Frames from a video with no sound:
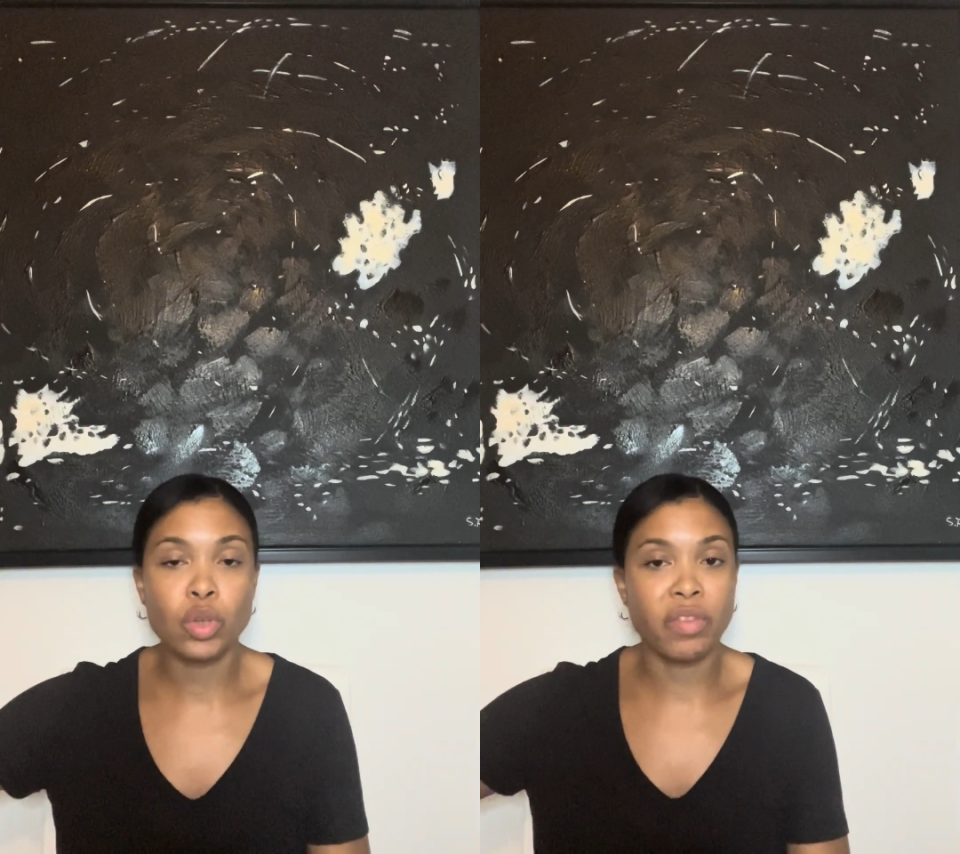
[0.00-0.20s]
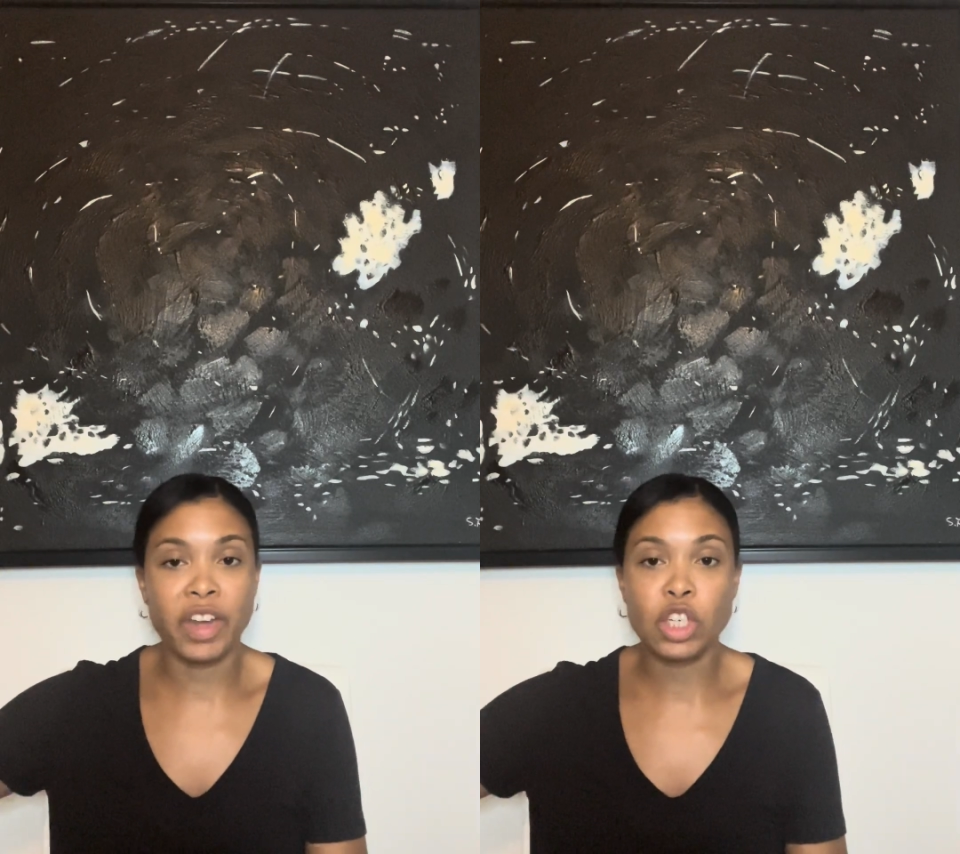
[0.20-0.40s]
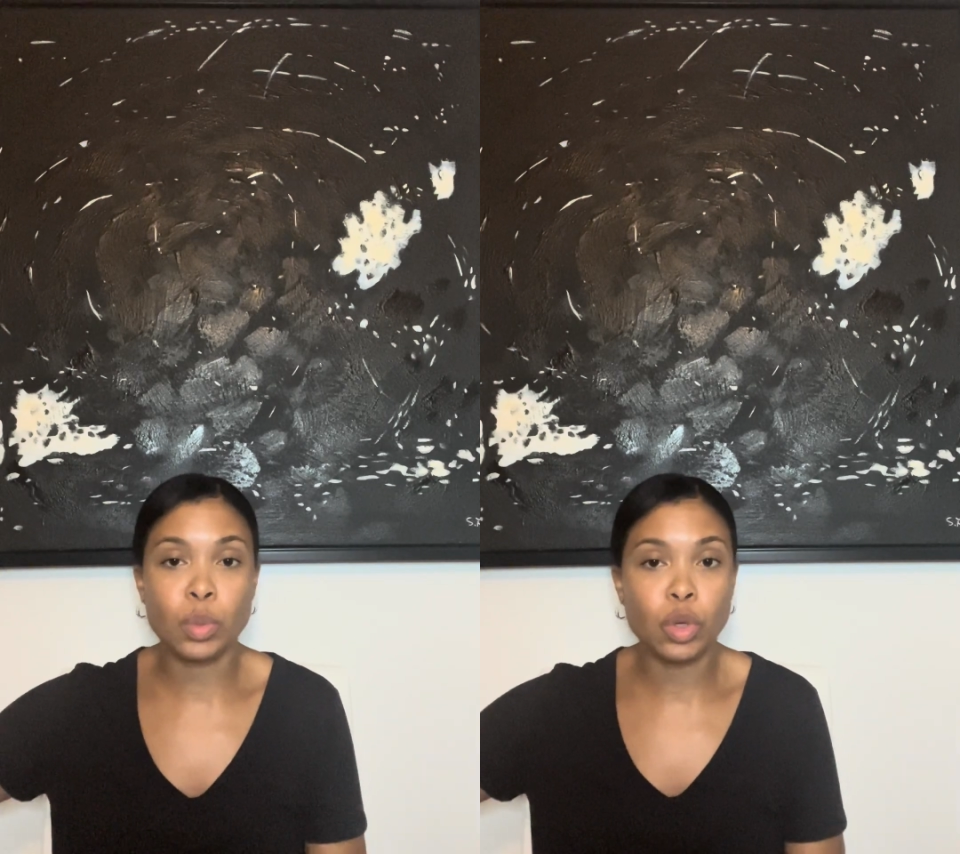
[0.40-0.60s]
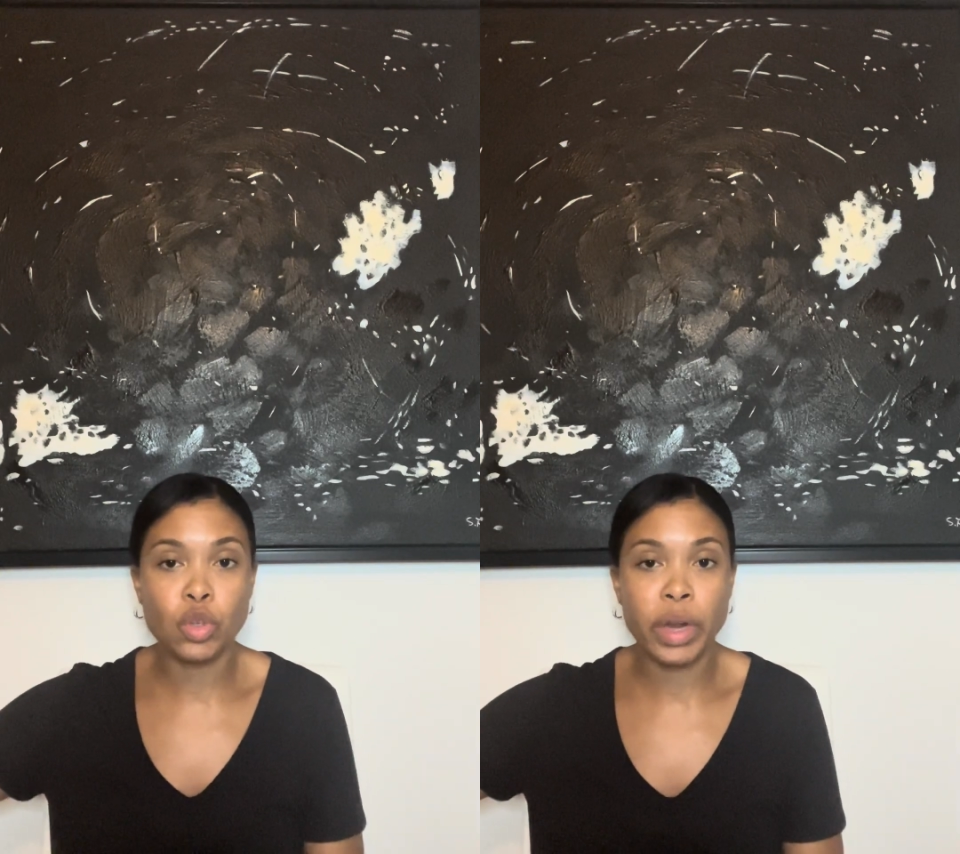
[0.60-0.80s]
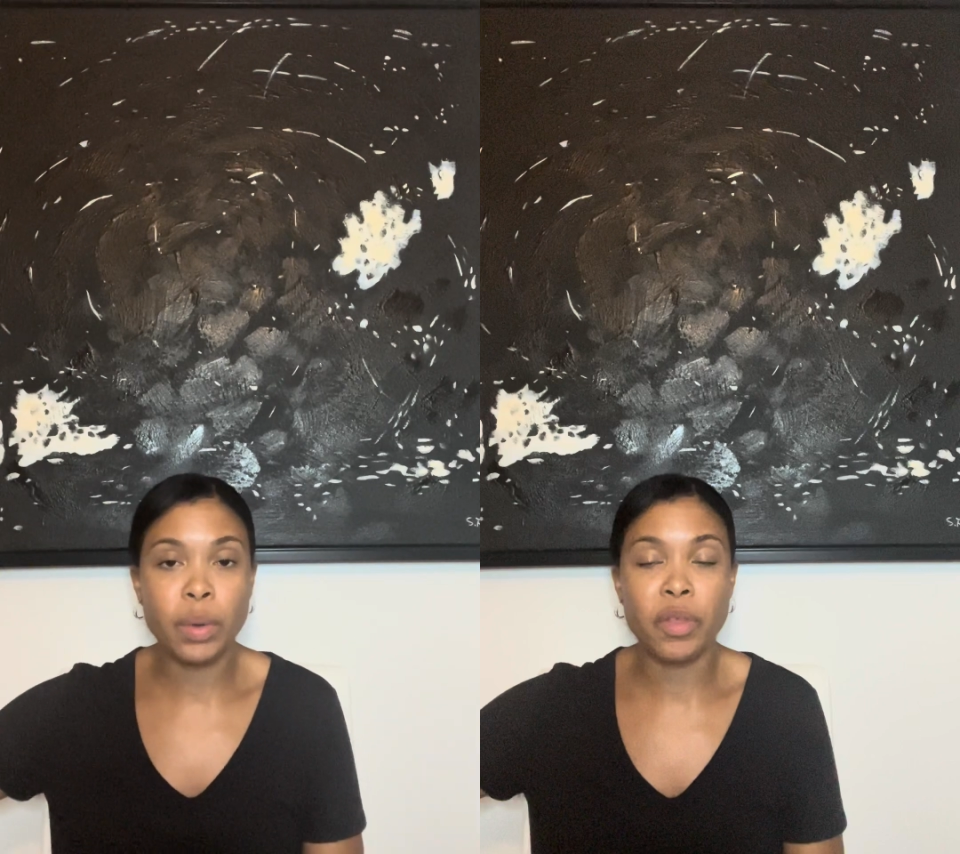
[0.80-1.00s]
or a vegetable
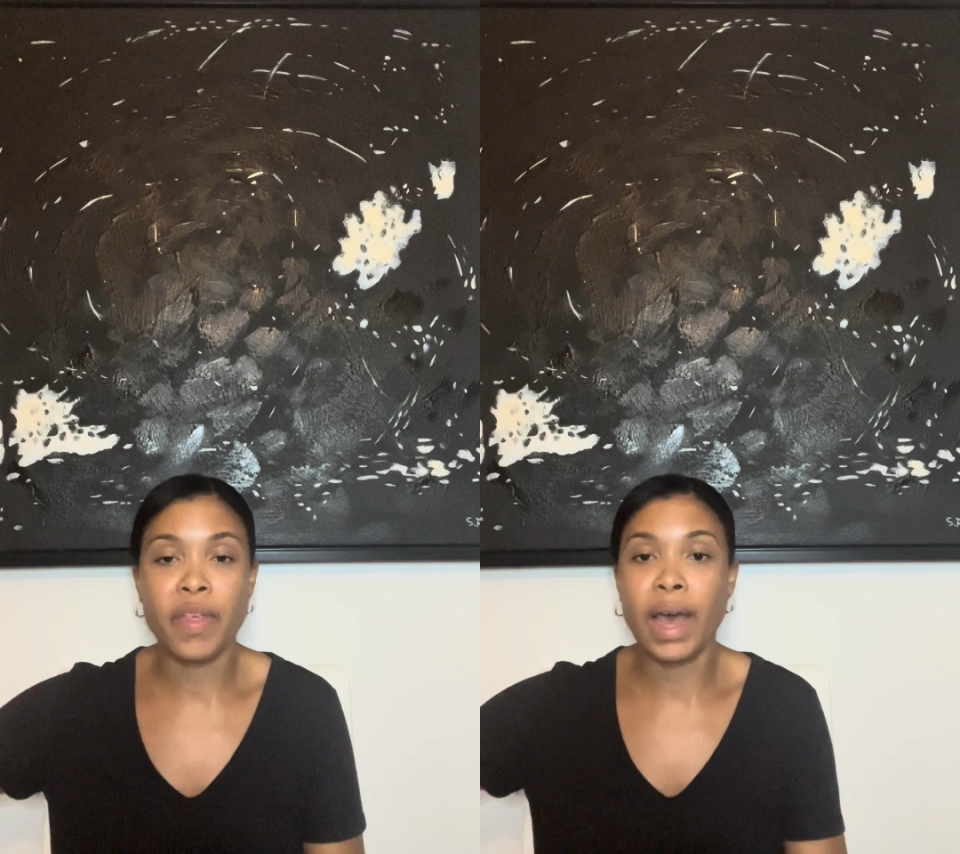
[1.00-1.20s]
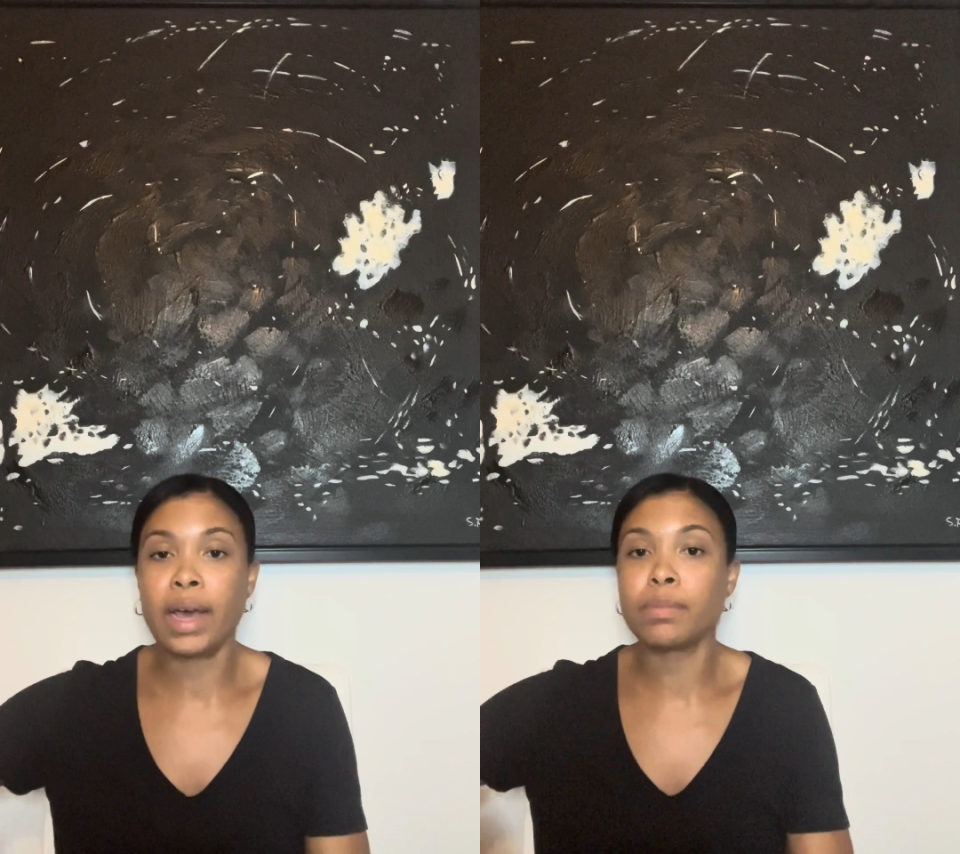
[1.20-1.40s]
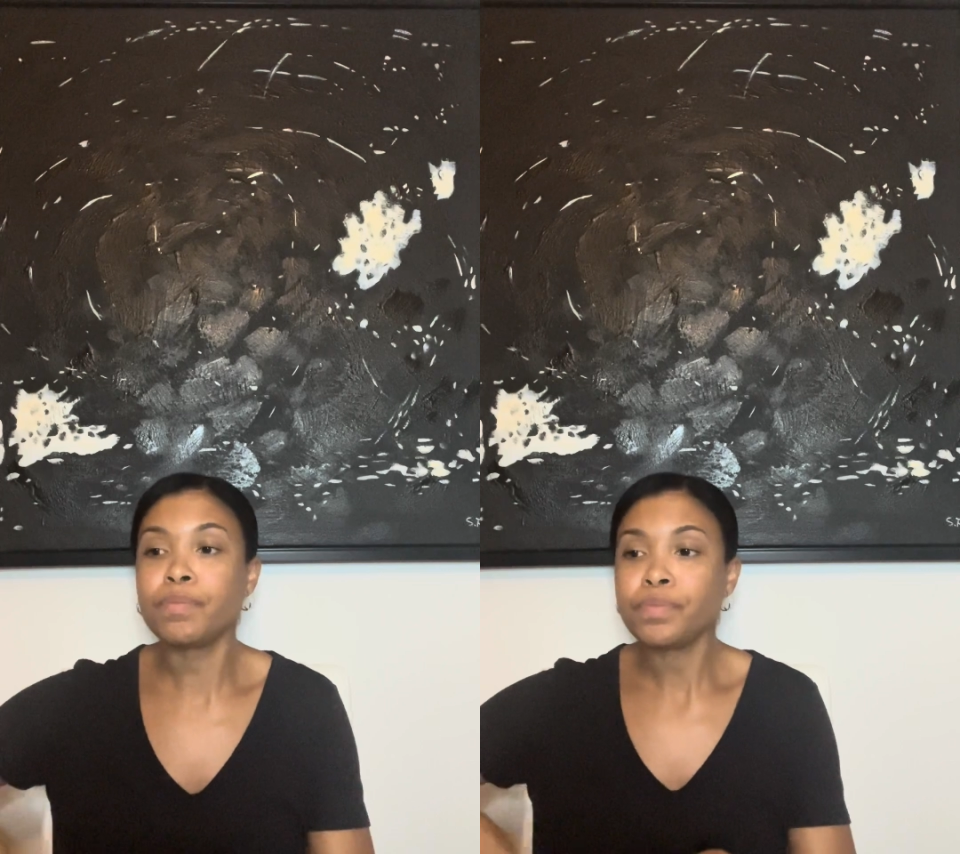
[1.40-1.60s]
tray with that.